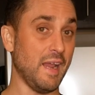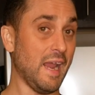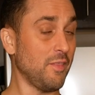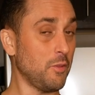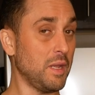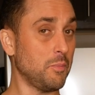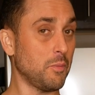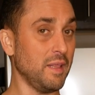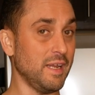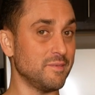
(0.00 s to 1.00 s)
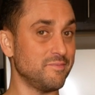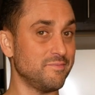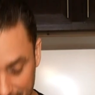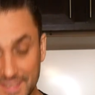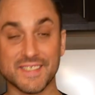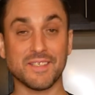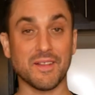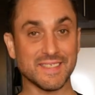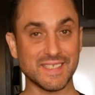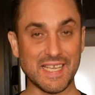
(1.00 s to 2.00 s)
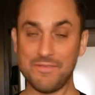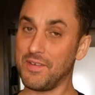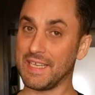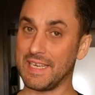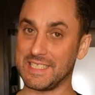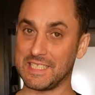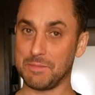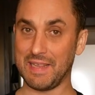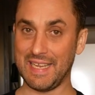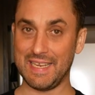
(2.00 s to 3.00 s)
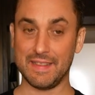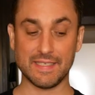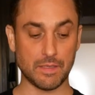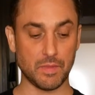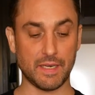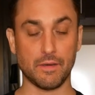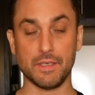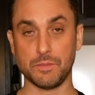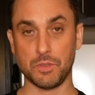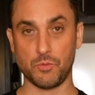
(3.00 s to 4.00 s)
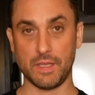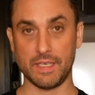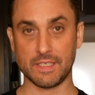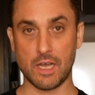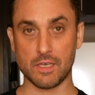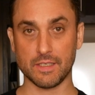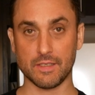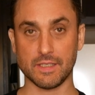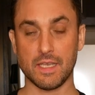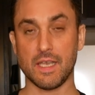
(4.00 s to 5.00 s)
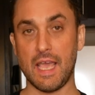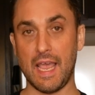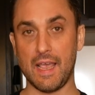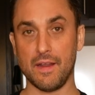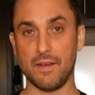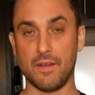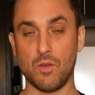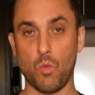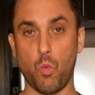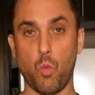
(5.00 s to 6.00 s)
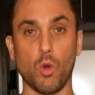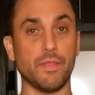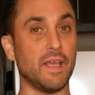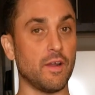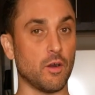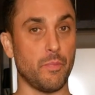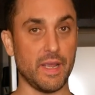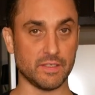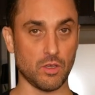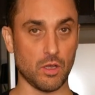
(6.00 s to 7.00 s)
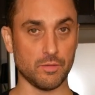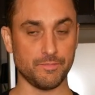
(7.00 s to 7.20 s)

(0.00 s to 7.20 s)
and the Paper Plane. So let's see if I can explain the similarities between these cocktails and what they are based on.